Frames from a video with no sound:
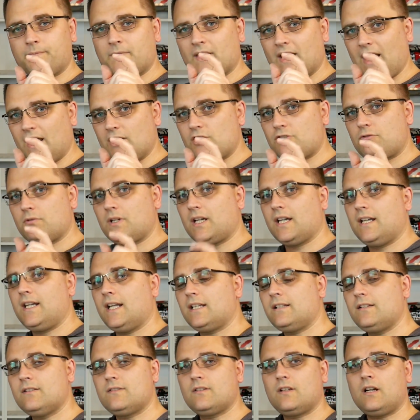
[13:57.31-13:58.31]
extra
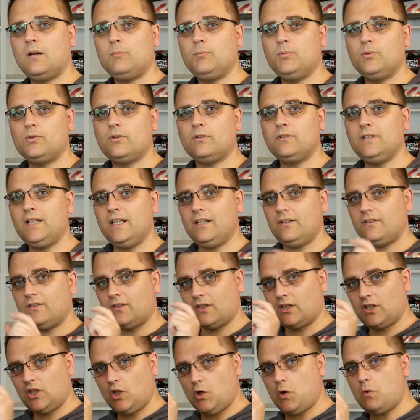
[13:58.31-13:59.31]
connectors that I put on there to
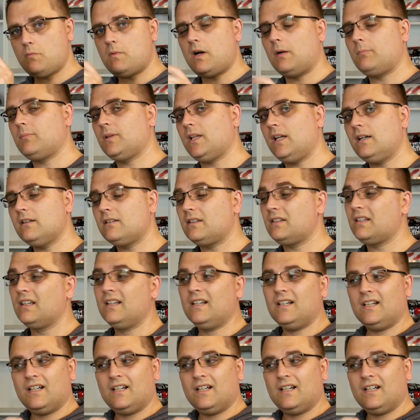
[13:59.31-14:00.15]
secure my plugs,